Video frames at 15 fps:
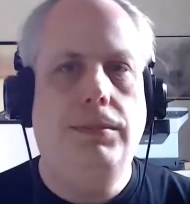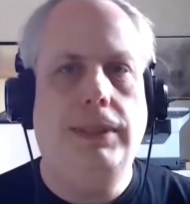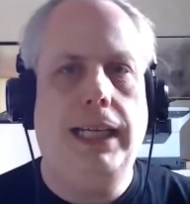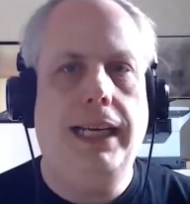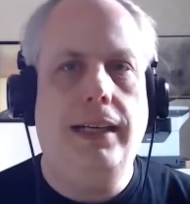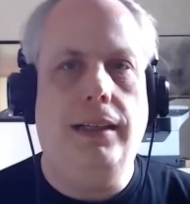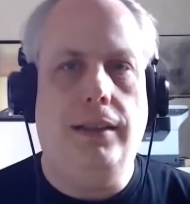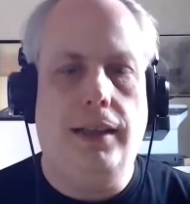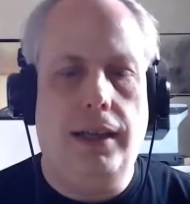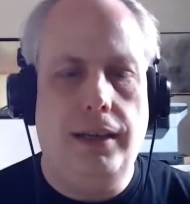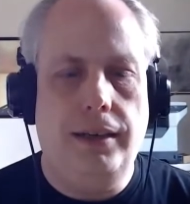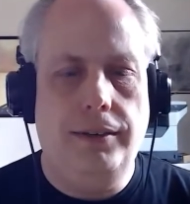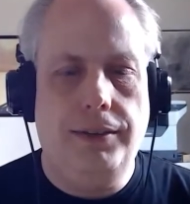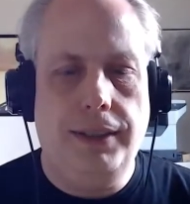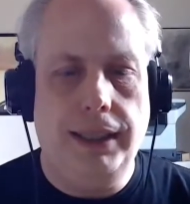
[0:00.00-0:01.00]
take a
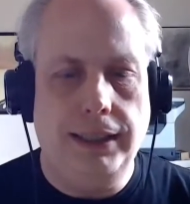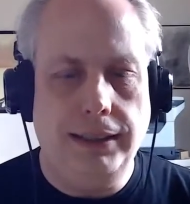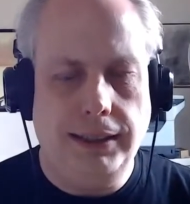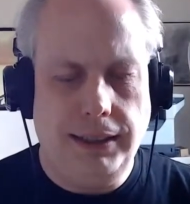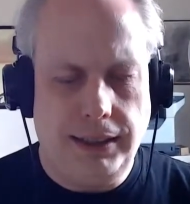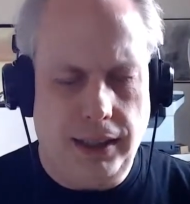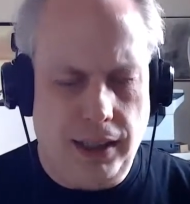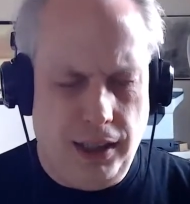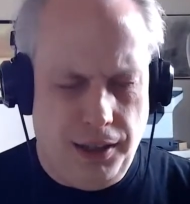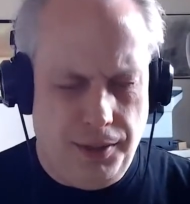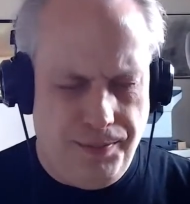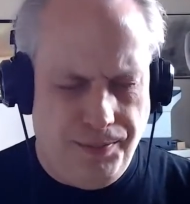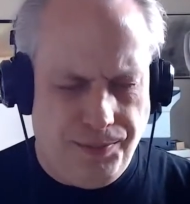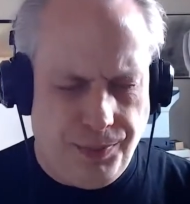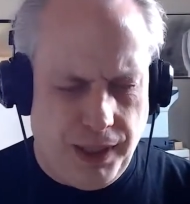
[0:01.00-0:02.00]
lot of things.
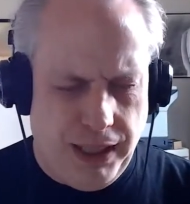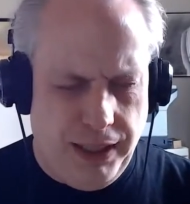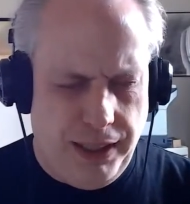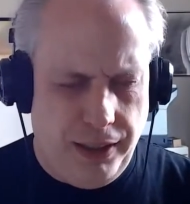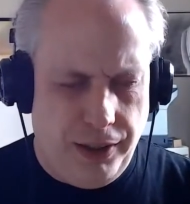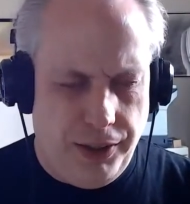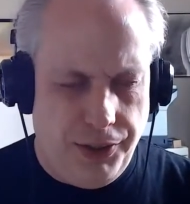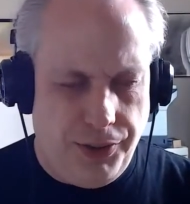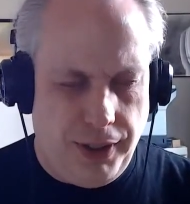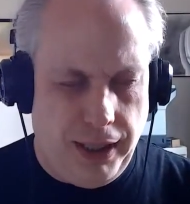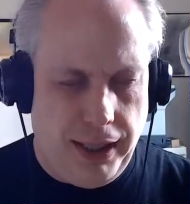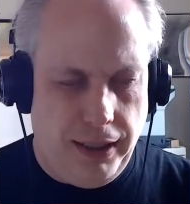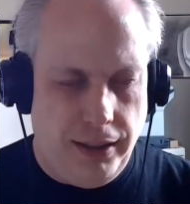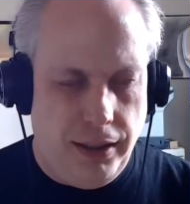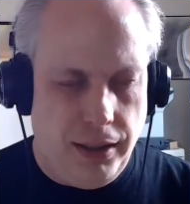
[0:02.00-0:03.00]
Um, there's
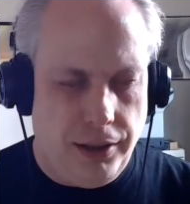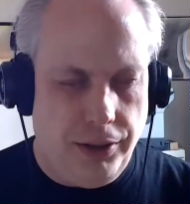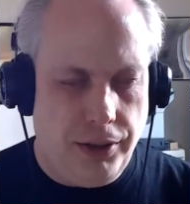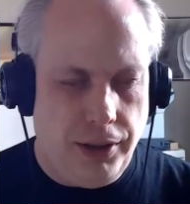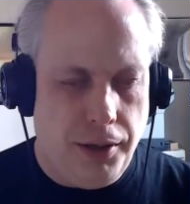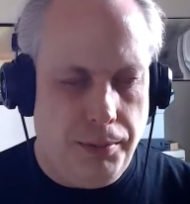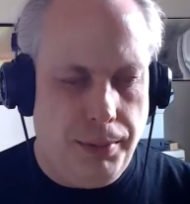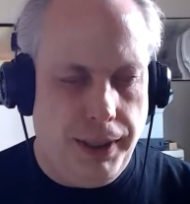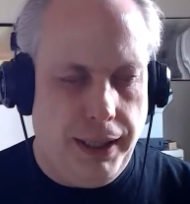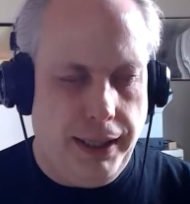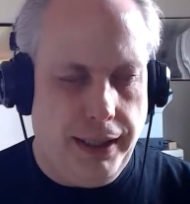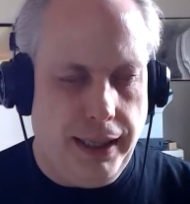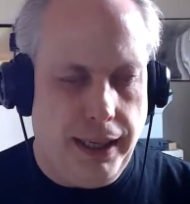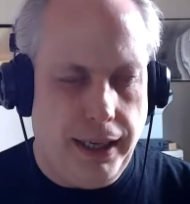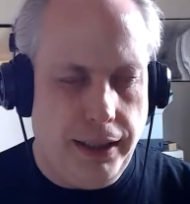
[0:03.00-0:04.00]
a, another company
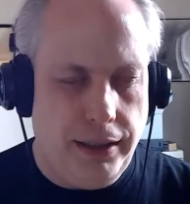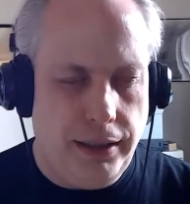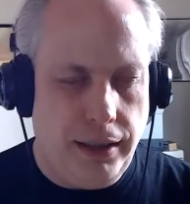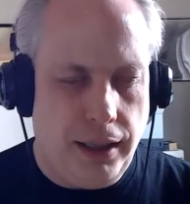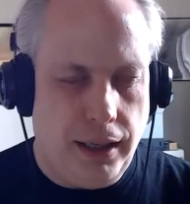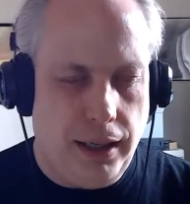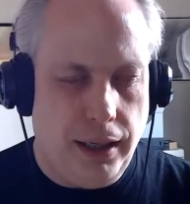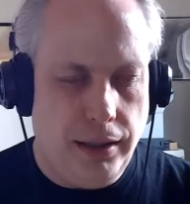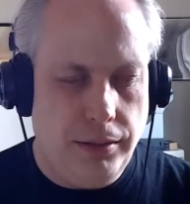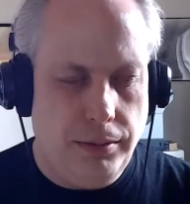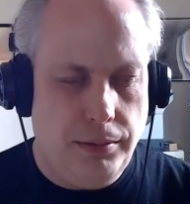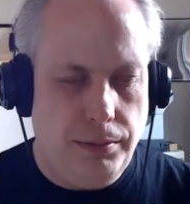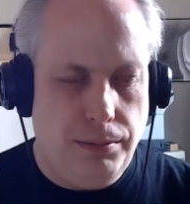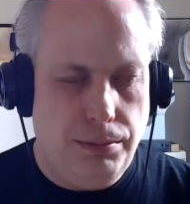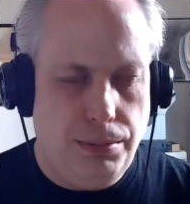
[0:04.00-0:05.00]
that uh,
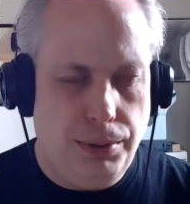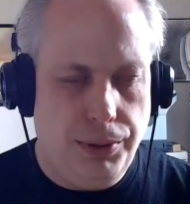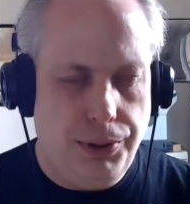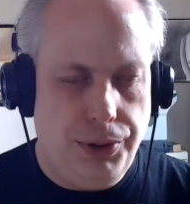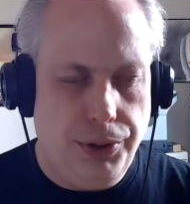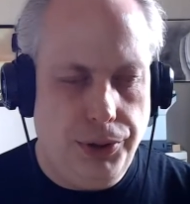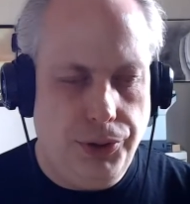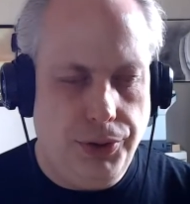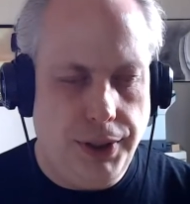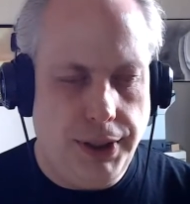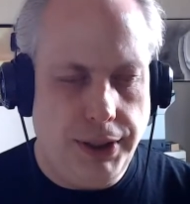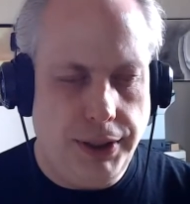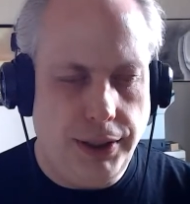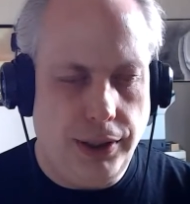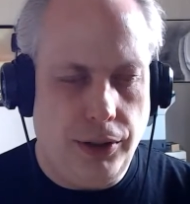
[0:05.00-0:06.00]

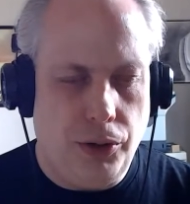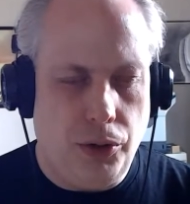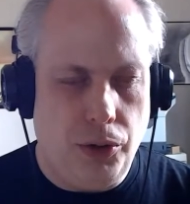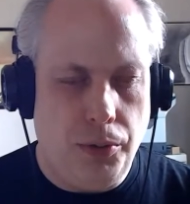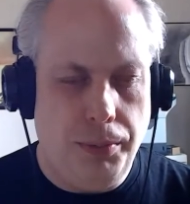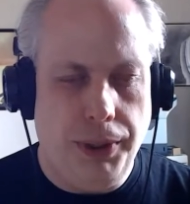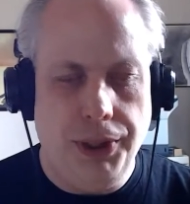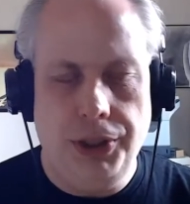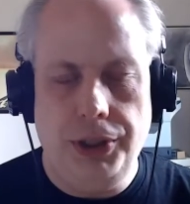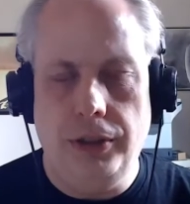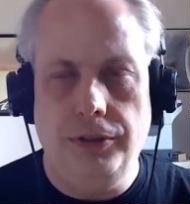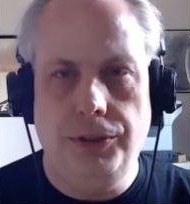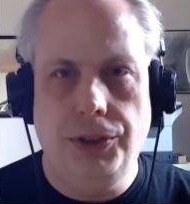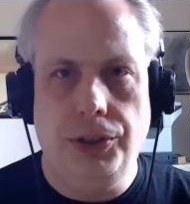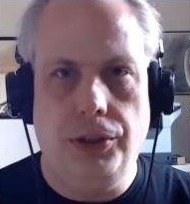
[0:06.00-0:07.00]
produces a whole bunch
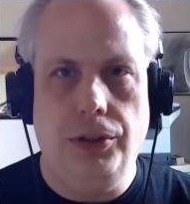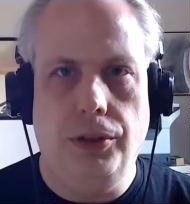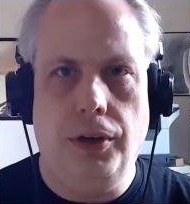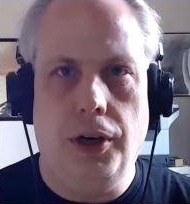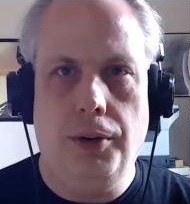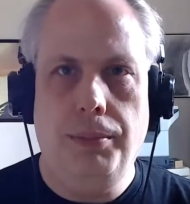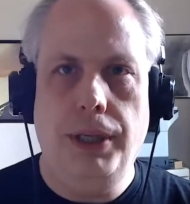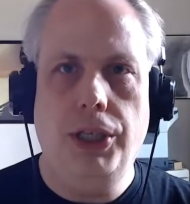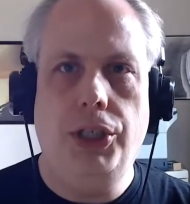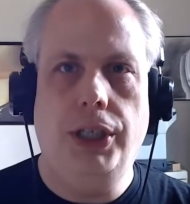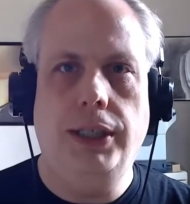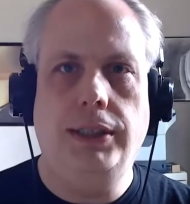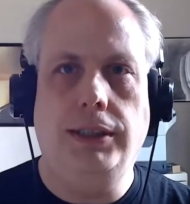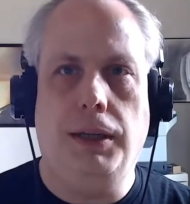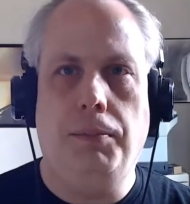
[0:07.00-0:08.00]
of solo
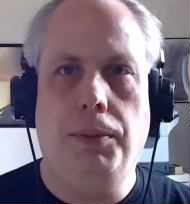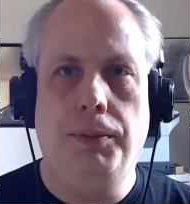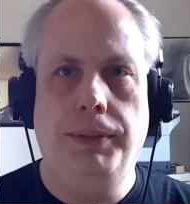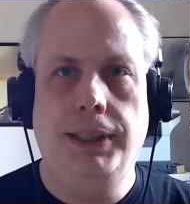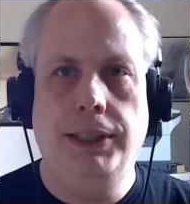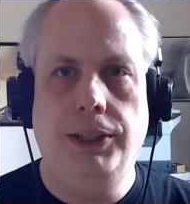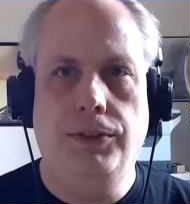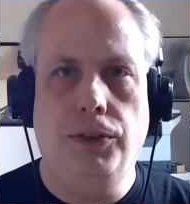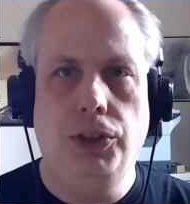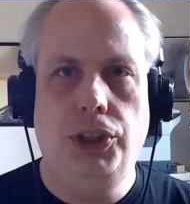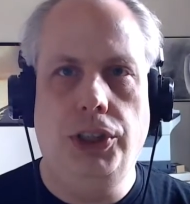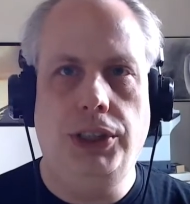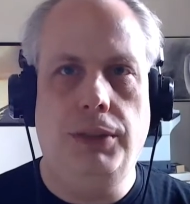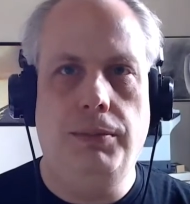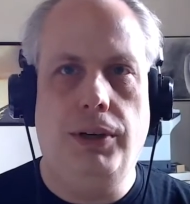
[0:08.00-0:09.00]
RPG supplements for
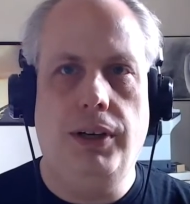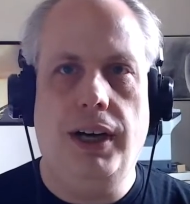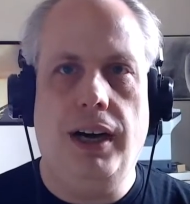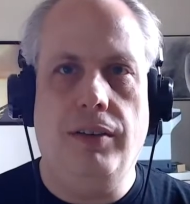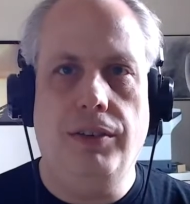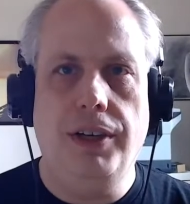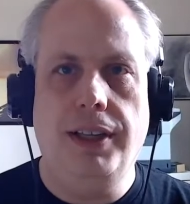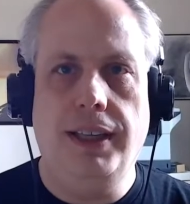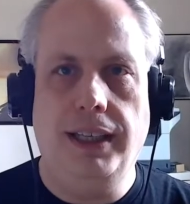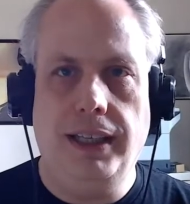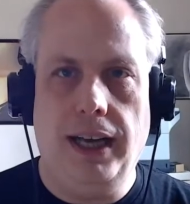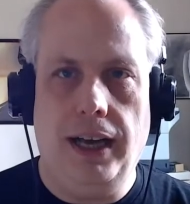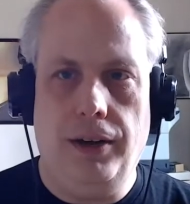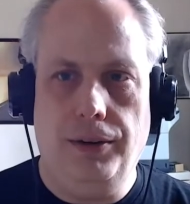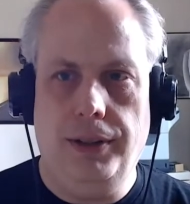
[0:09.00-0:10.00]
just about
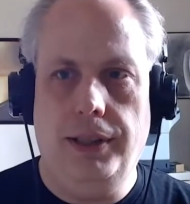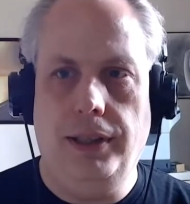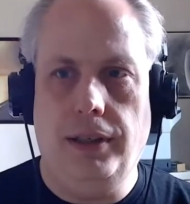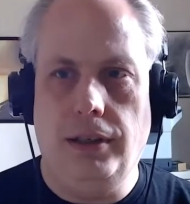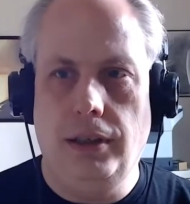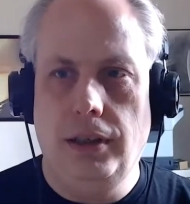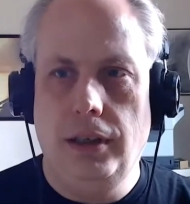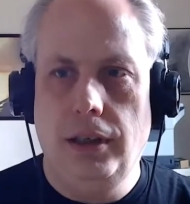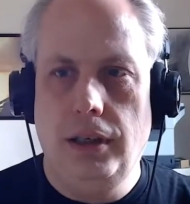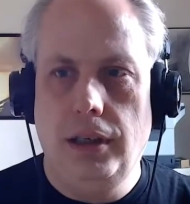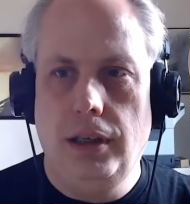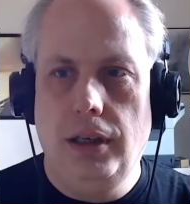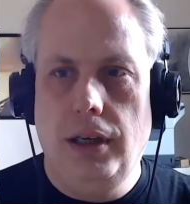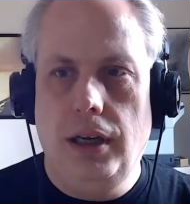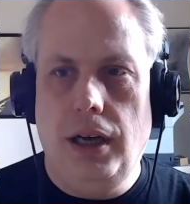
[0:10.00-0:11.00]
everything out there.
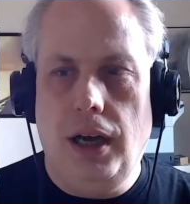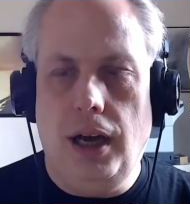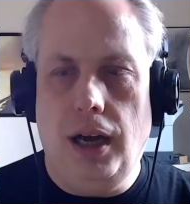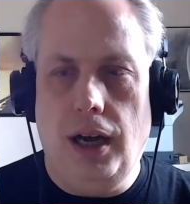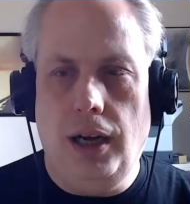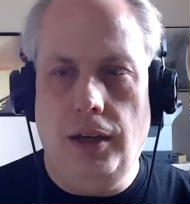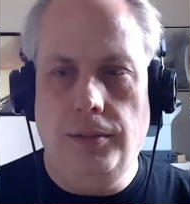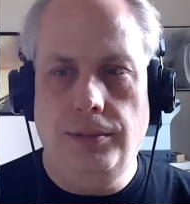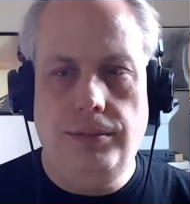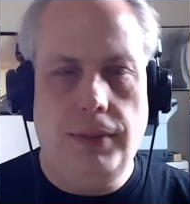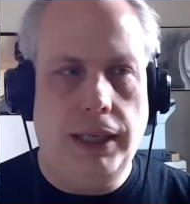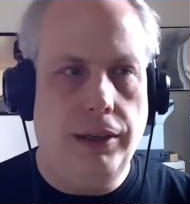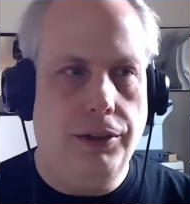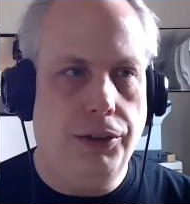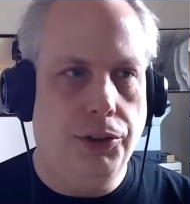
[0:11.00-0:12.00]
Um,
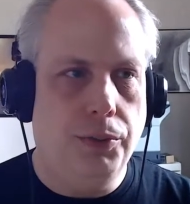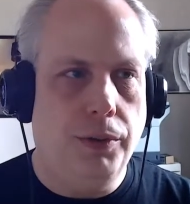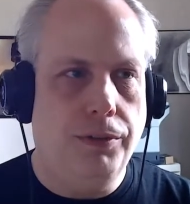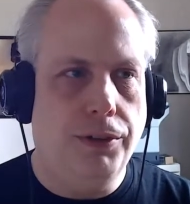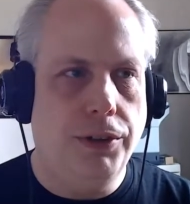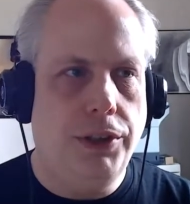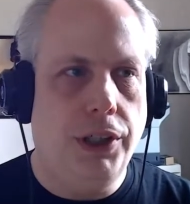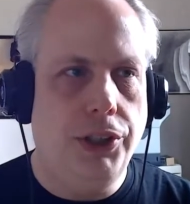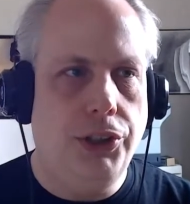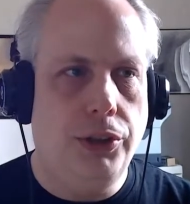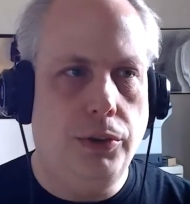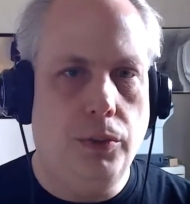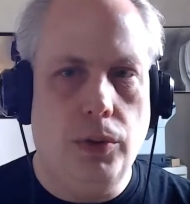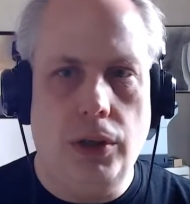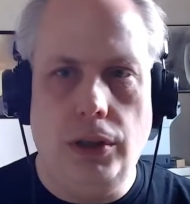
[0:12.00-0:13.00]
I know there's one for
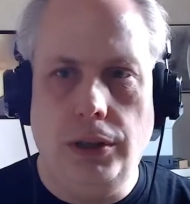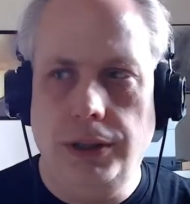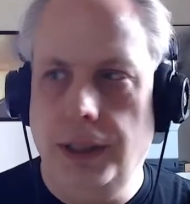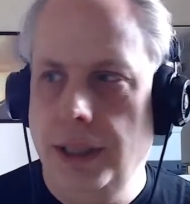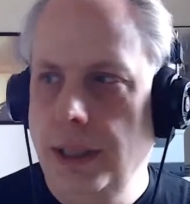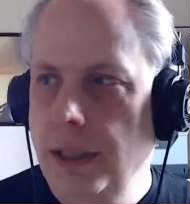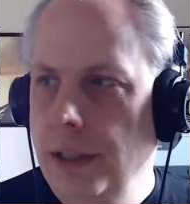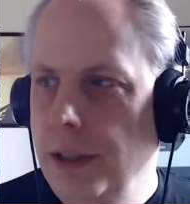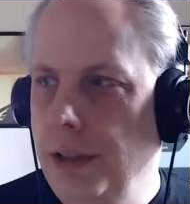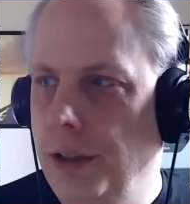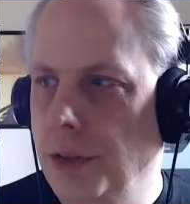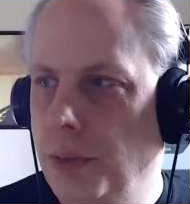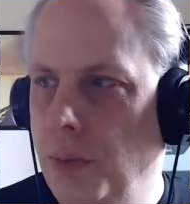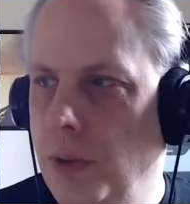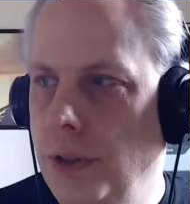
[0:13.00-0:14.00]
Dungeon World.
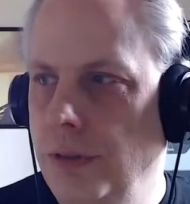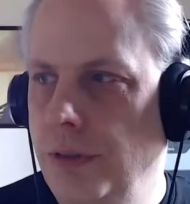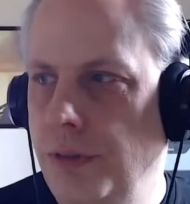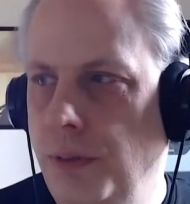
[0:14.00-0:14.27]
There's one